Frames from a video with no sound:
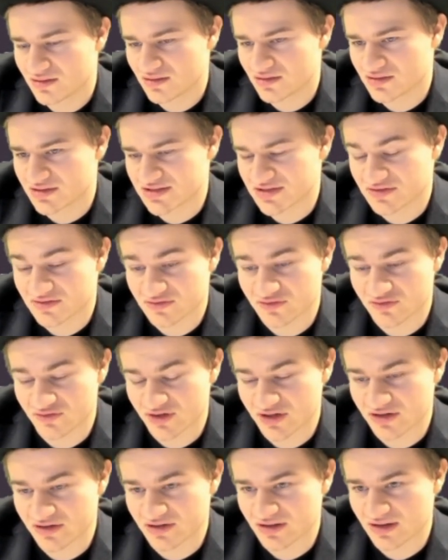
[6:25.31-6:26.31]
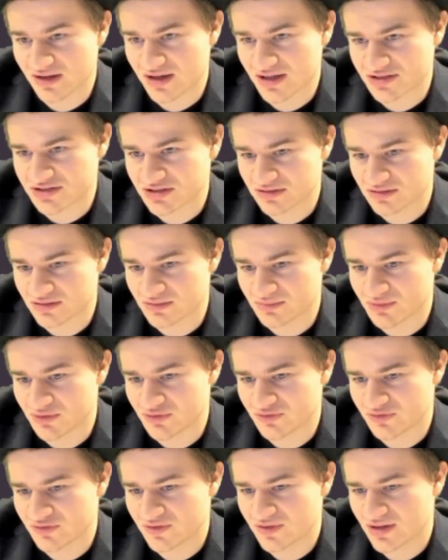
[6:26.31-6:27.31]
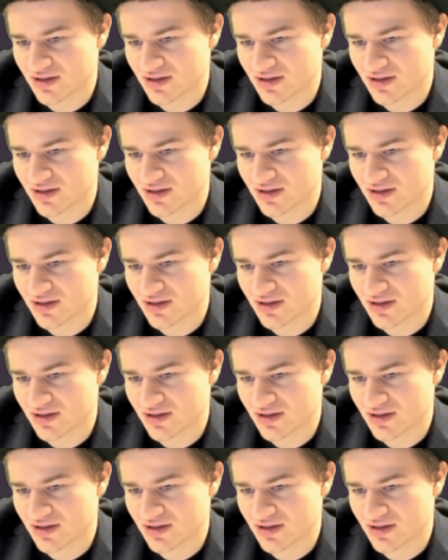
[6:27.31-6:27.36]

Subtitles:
It's a very logical move.